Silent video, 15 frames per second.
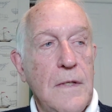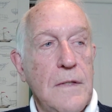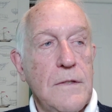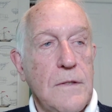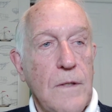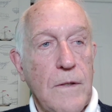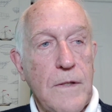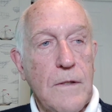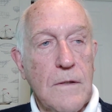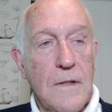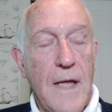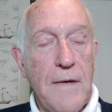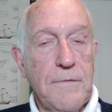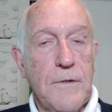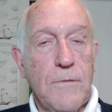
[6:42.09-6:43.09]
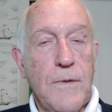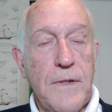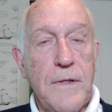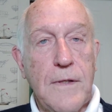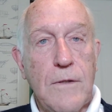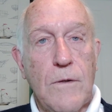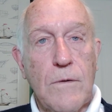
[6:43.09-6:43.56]
So you're left
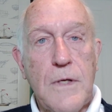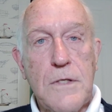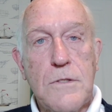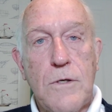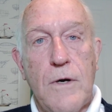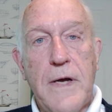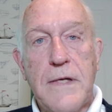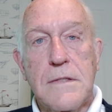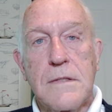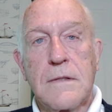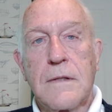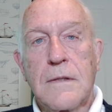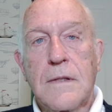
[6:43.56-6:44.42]
with the only choice,